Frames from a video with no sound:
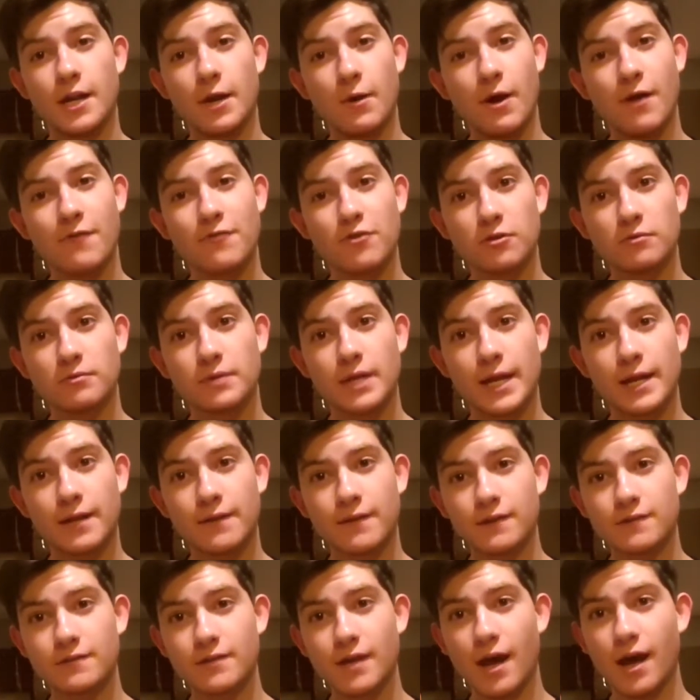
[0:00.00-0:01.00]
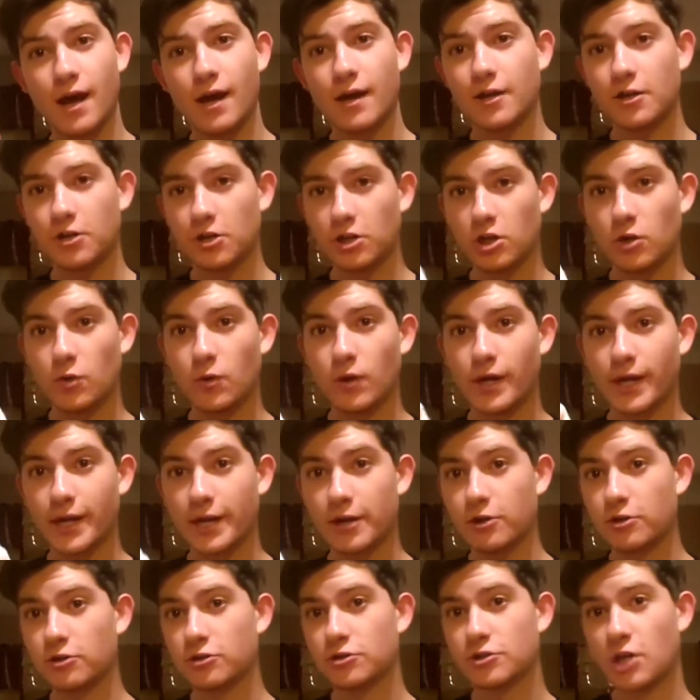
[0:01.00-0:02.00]
Now, after obtaining this guy, you're gonna want to
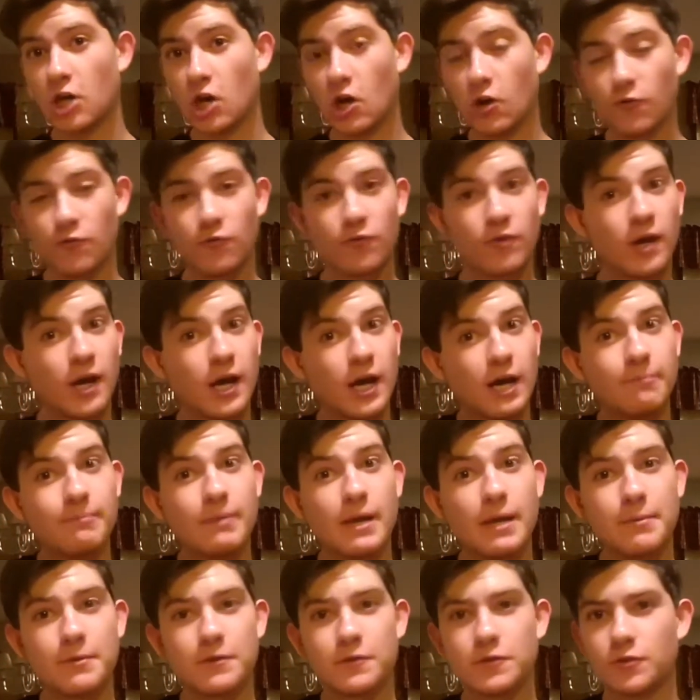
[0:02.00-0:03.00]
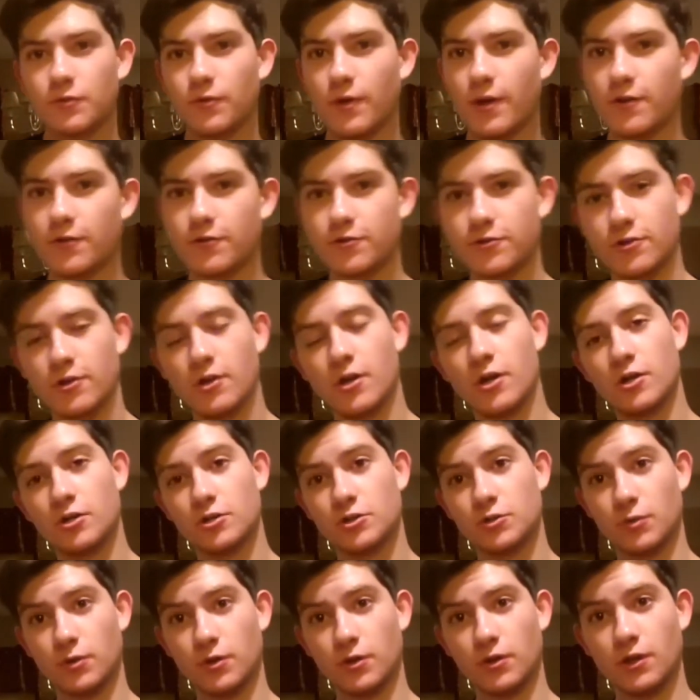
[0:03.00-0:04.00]
get yourself a baby syringe.
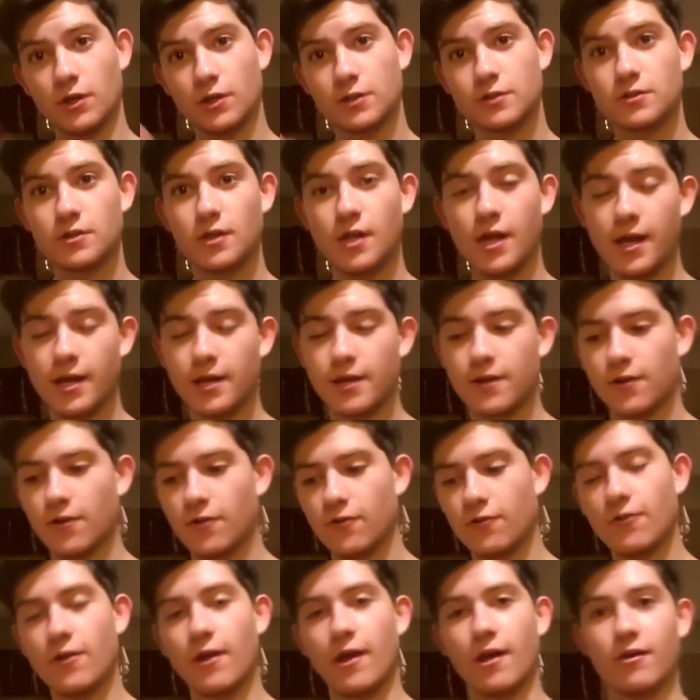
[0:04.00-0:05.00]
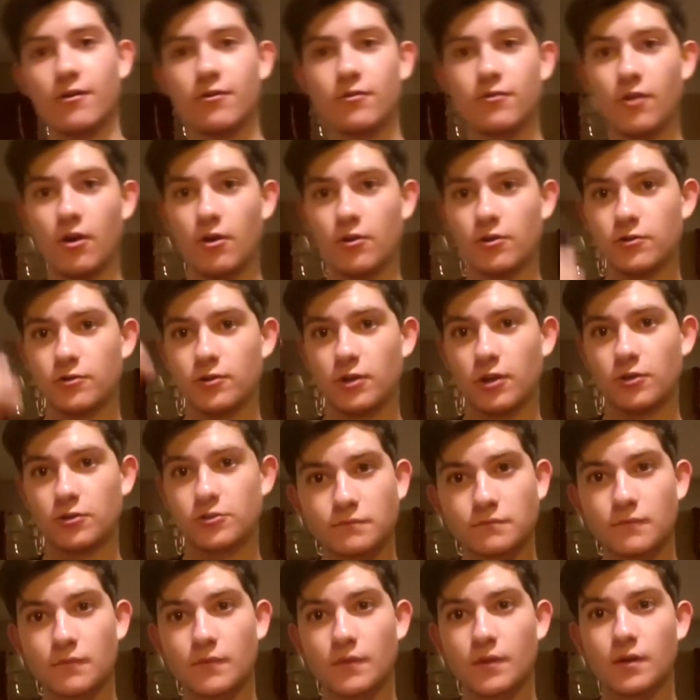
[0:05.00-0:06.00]
So what it looks like is this.
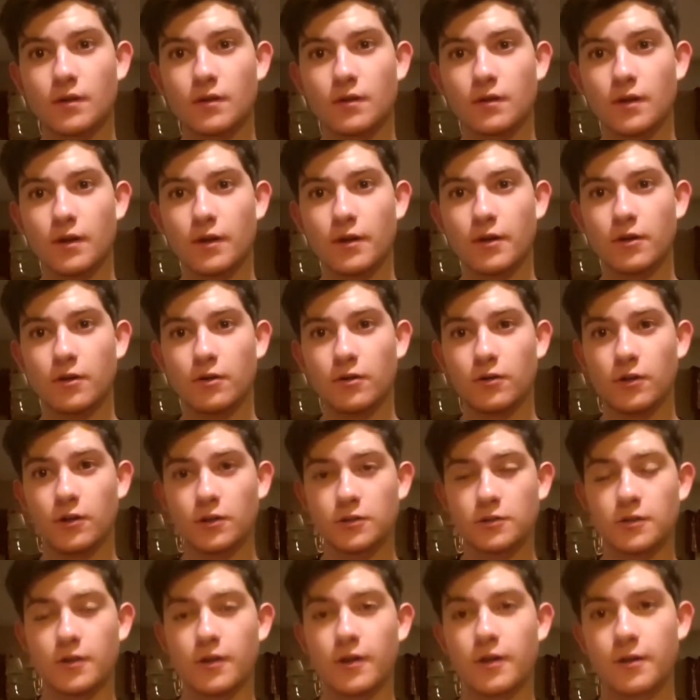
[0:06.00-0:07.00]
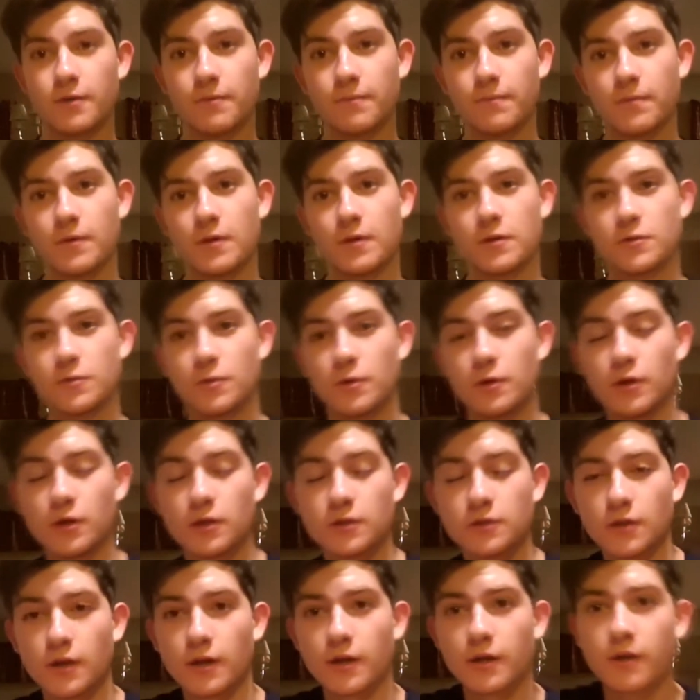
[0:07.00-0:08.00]
Now here it looks like. This is what it
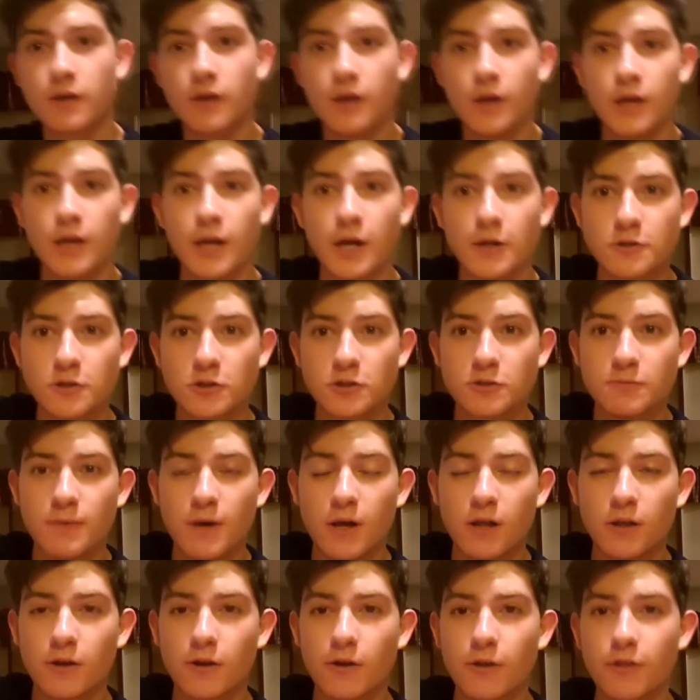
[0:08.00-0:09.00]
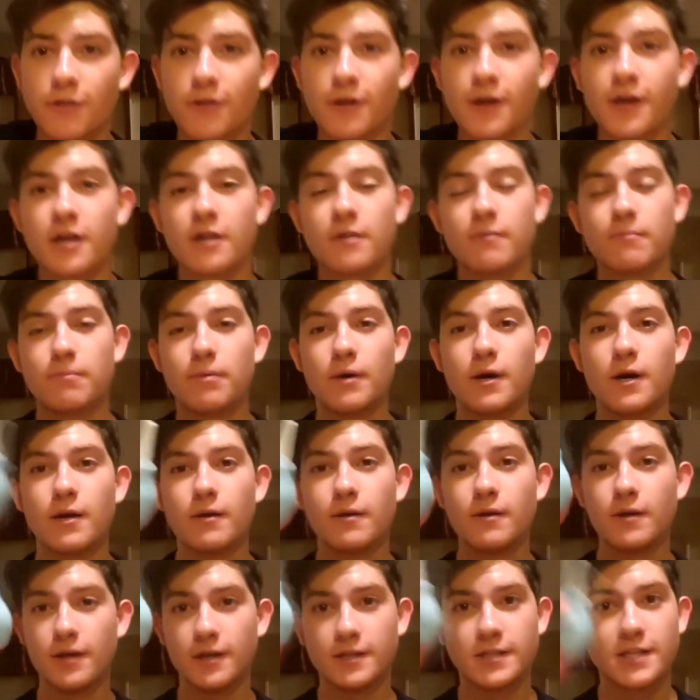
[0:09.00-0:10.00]
looks like. Now, it's a small little thing,
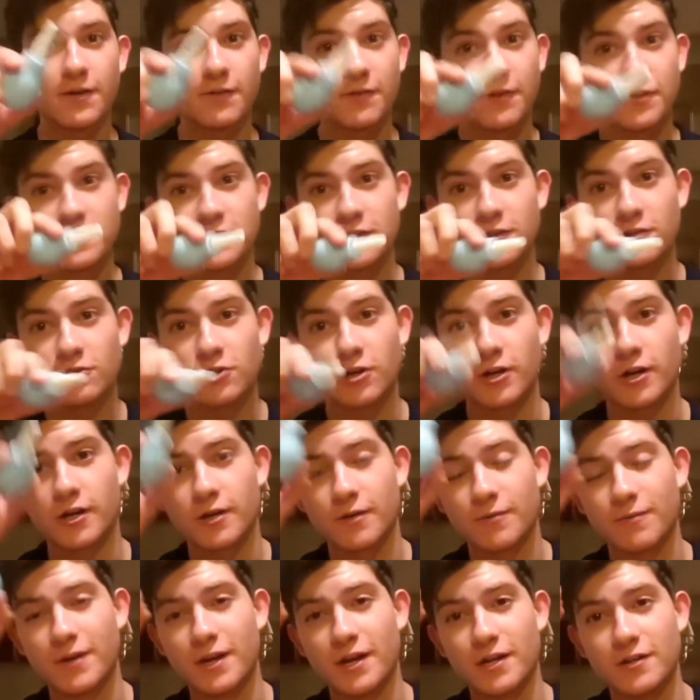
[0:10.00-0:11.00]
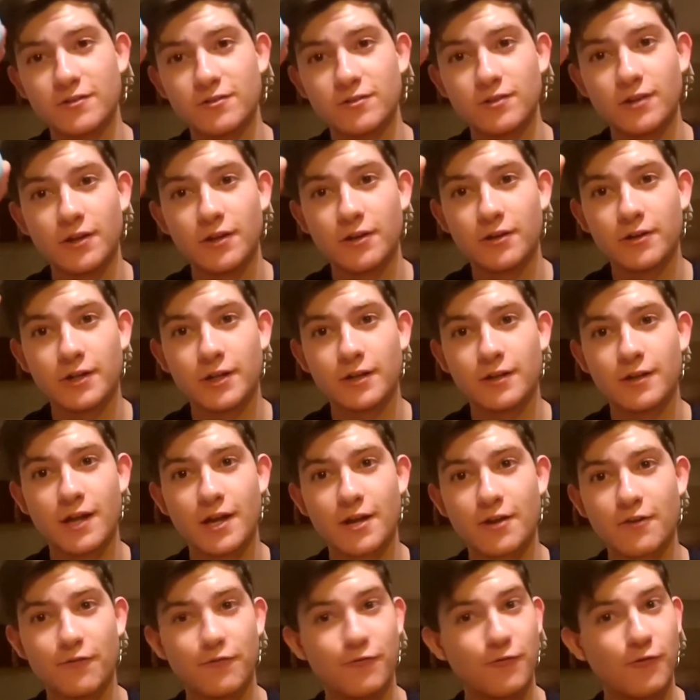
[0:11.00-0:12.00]
but that does the trick. And it's literally
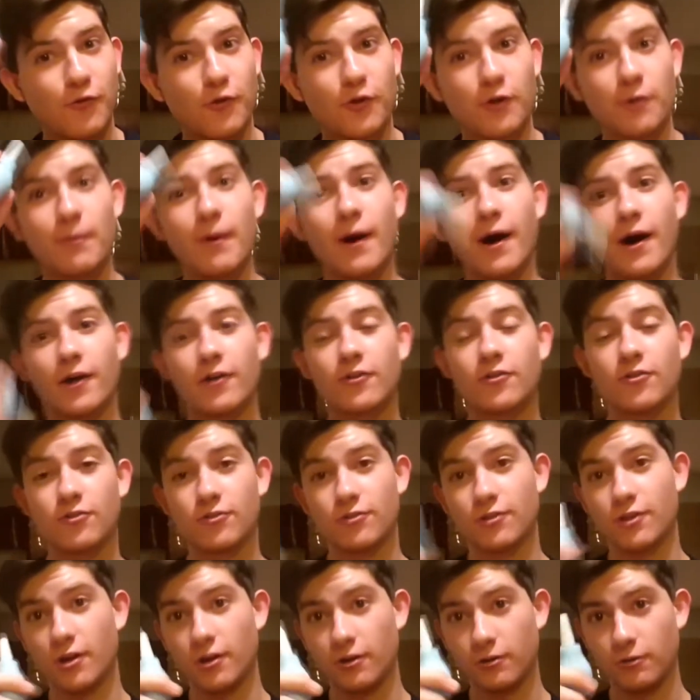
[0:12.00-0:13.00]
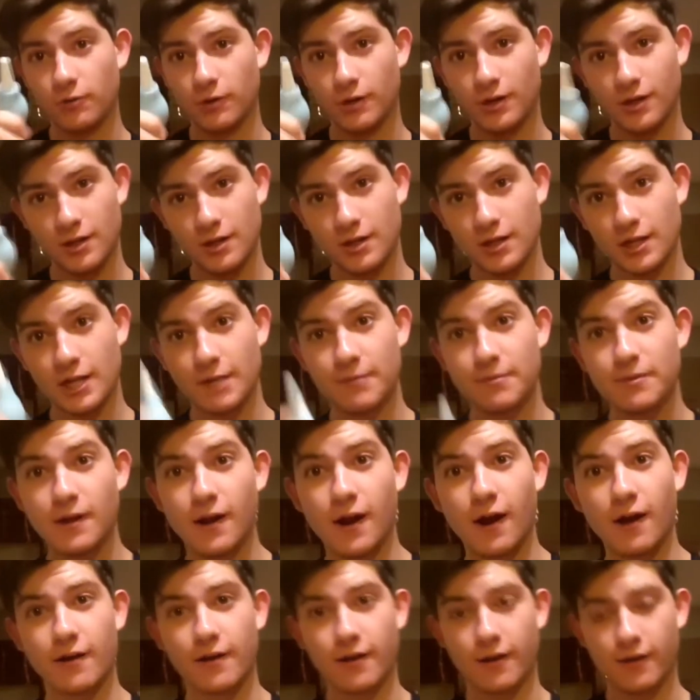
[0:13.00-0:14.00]
like $4, so keep it
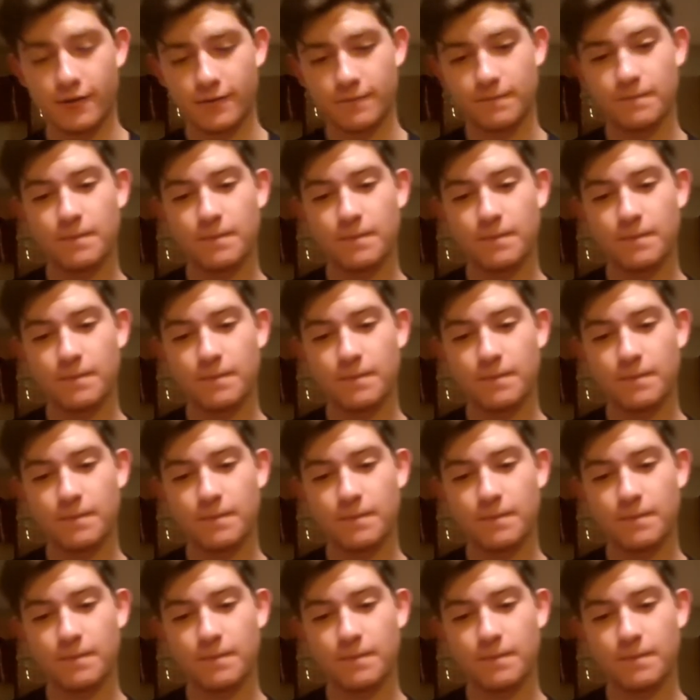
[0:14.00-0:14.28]
on ya.